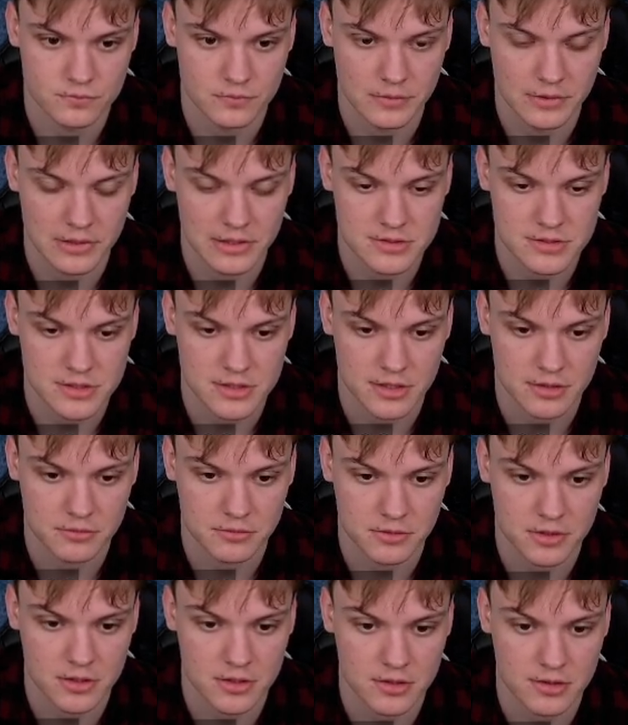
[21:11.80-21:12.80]
let's see how
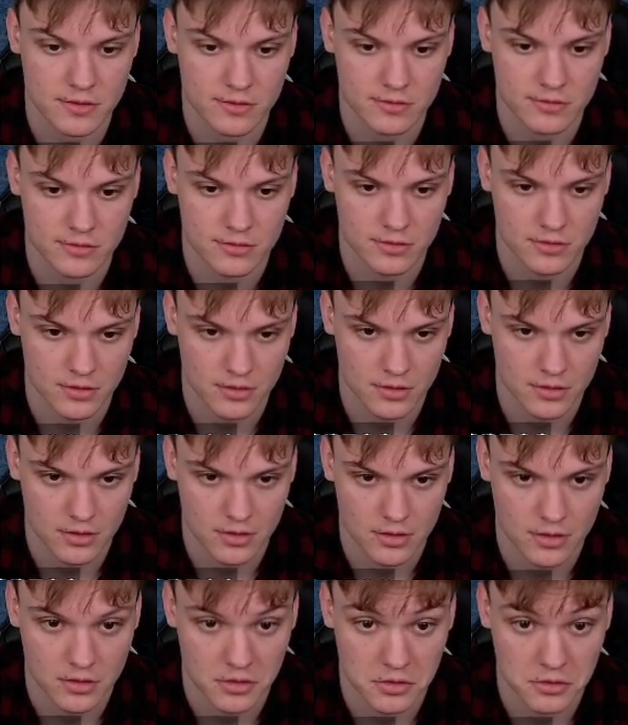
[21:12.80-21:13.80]
he's
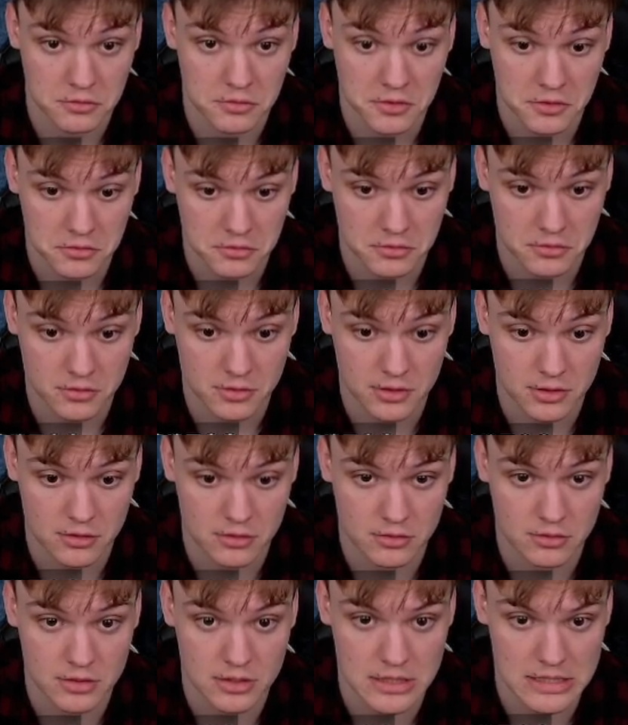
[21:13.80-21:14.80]
going to
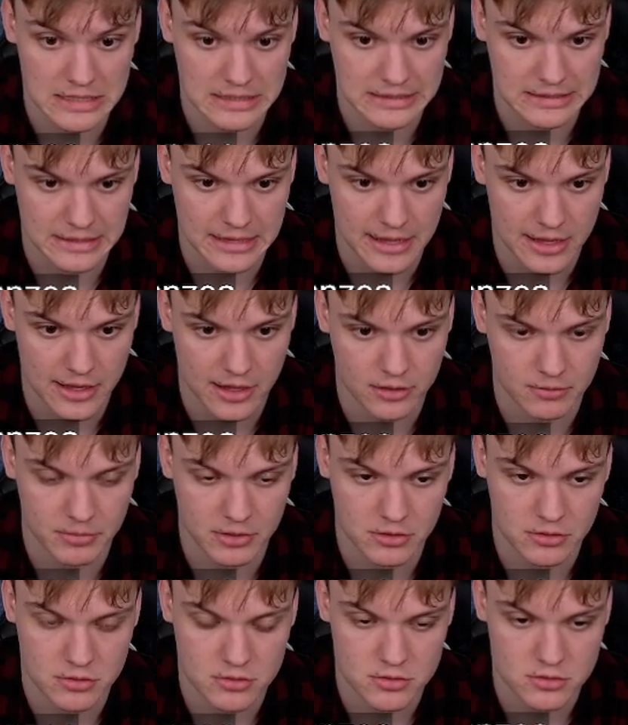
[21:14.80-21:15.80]
continue the attack,
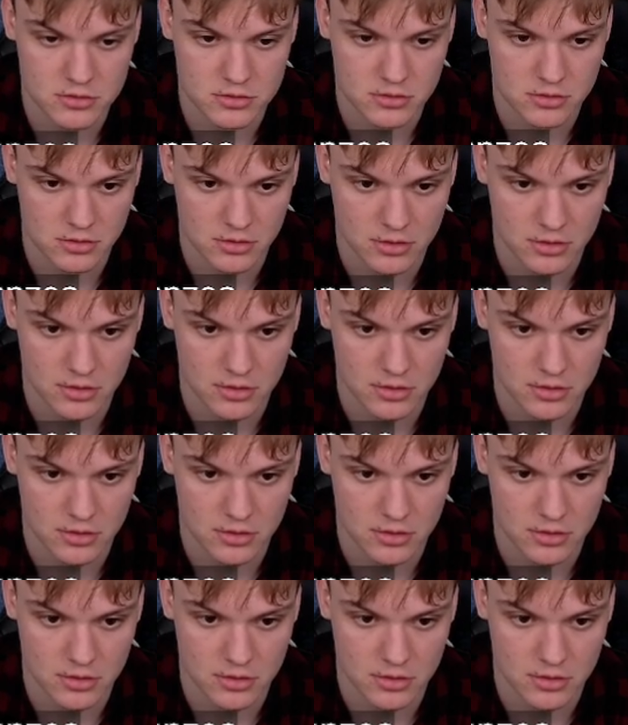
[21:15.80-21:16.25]
because